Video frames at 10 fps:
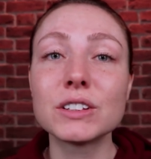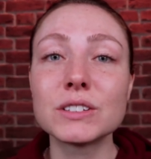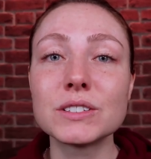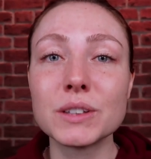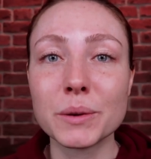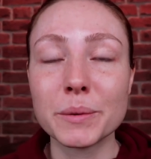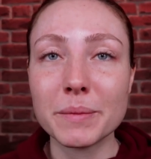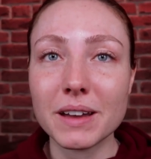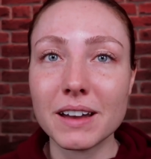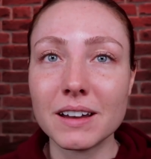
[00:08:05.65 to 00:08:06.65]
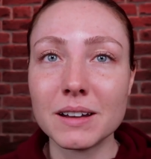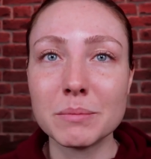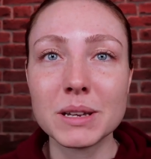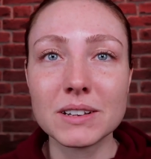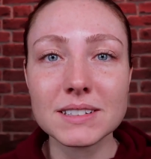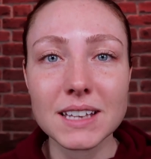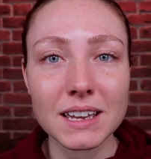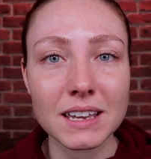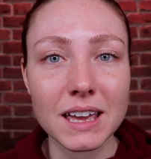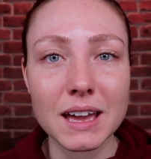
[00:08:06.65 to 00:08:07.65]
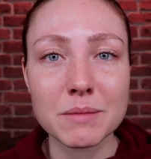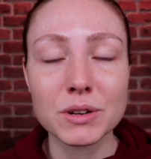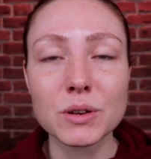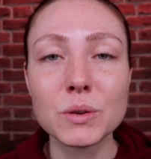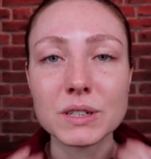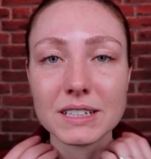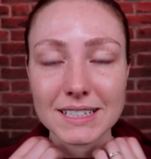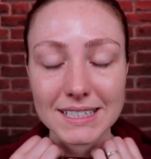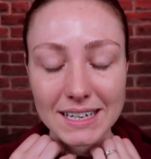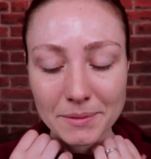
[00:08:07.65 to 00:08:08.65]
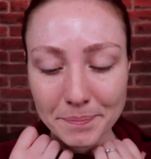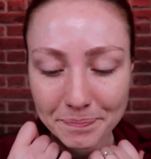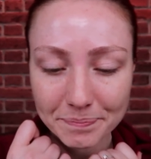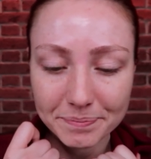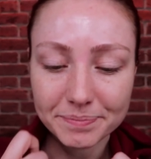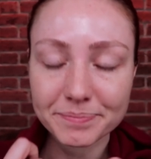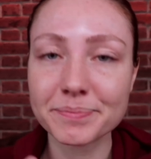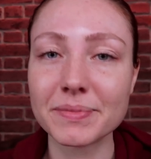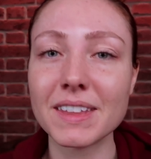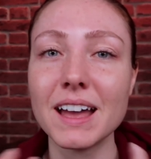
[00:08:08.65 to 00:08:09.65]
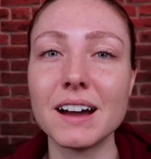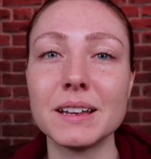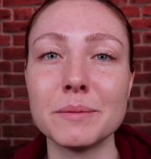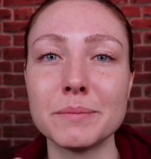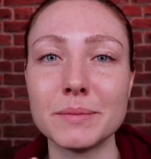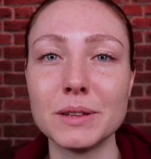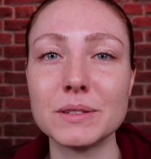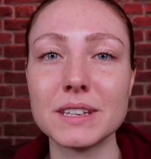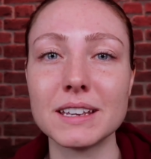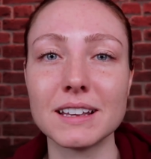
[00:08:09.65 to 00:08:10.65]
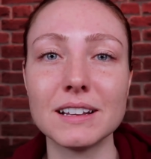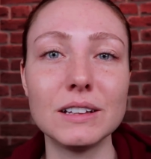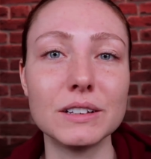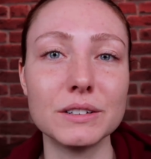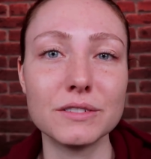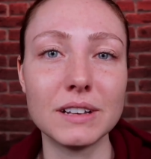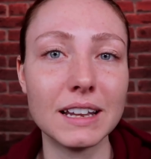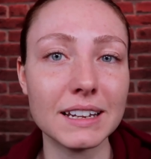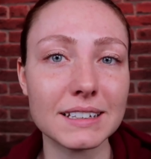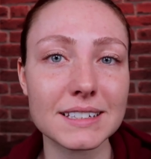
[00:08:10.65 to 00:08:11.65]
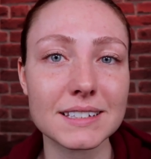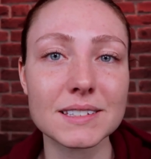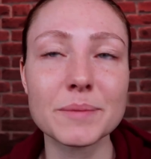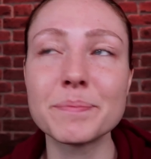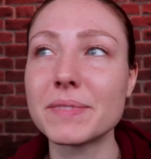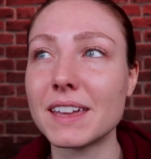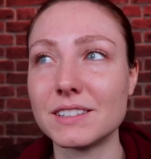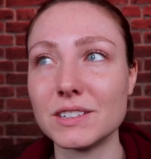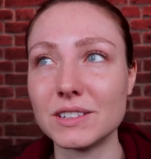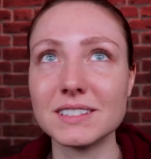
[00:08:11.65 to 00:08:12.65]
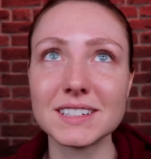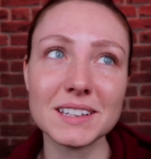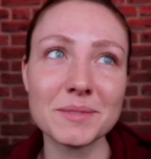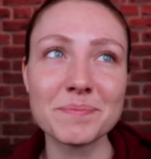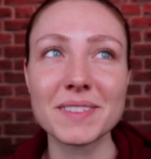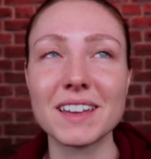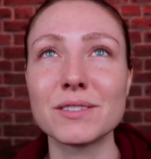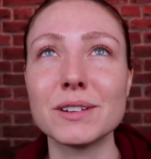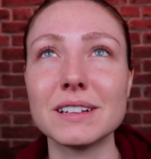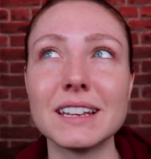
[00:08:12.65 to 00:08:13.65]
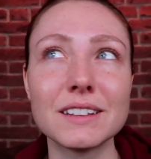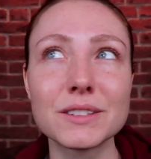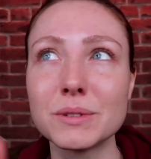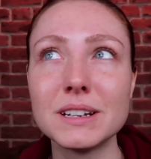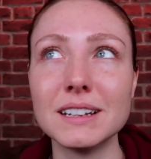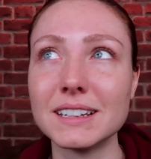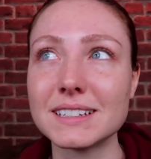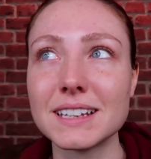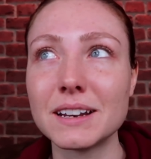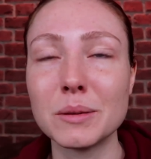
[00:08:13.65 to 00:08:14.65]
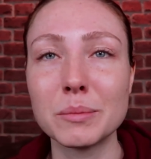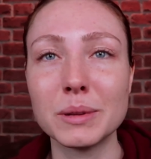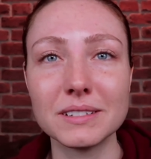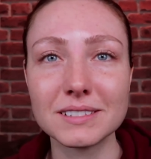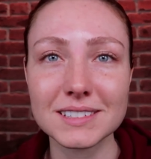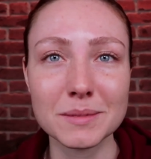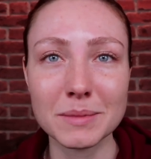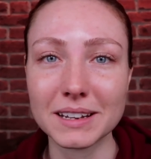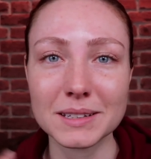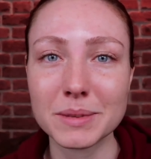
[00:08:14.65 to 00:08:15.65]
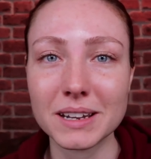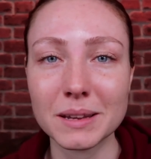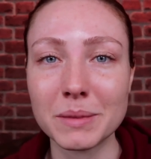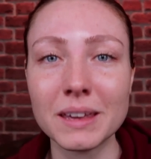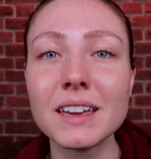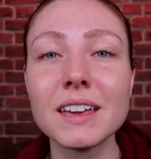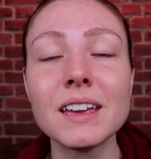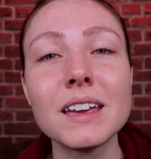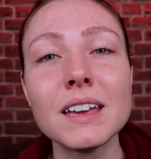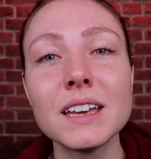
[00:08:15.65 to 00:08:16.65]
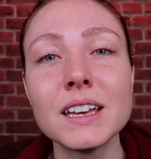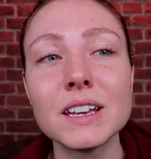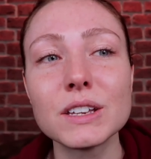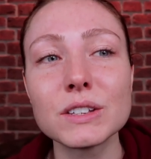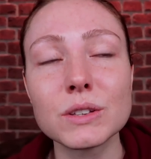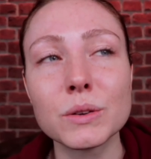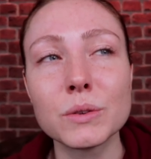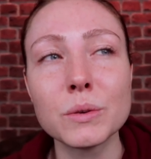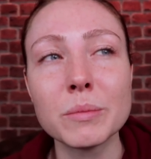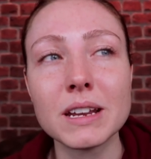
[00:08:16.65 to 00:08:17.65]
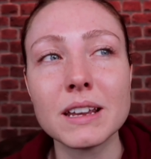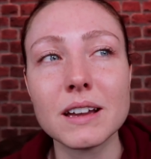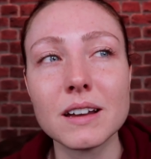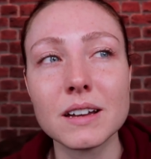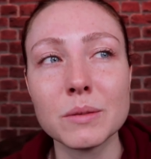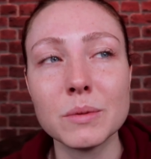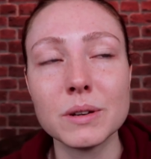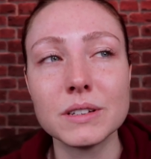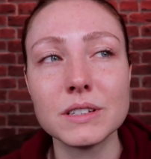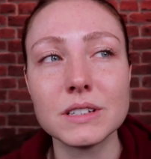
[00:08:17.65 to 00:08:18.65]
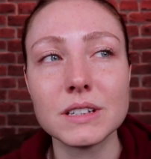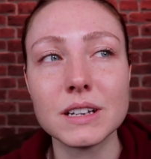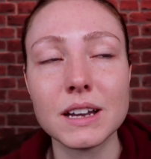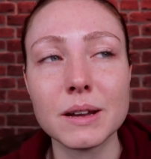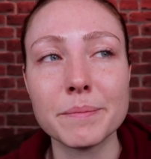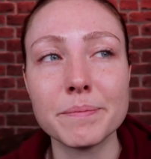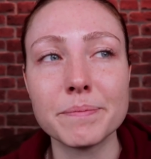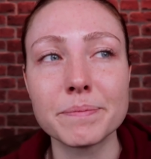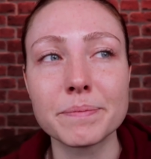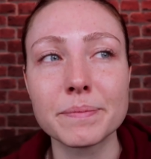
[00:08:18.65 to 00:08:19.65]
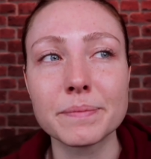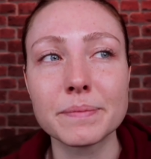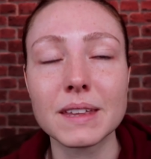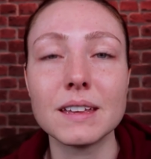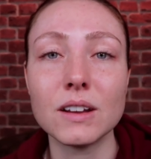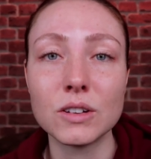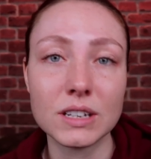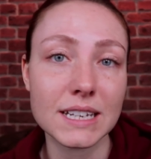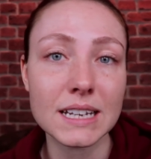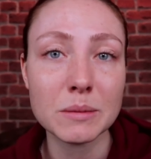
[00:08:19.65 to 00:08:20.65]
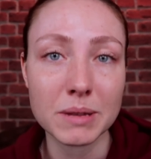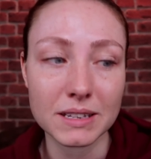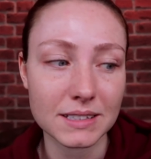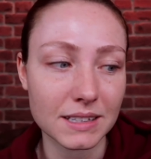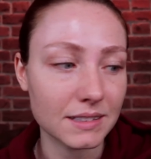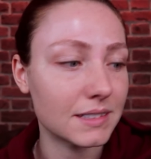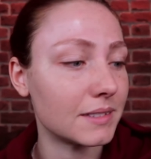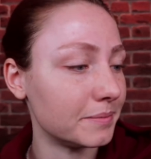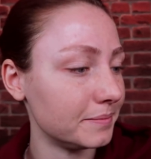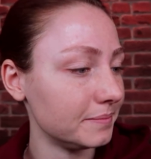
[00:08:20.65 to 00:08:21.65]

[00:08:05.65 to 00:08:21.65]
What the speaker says: so because I am recording today, I'm using a lot of lights, as you can see. I've got like 3 lights set up and some lights behind me. So normally I would, on a daily basis,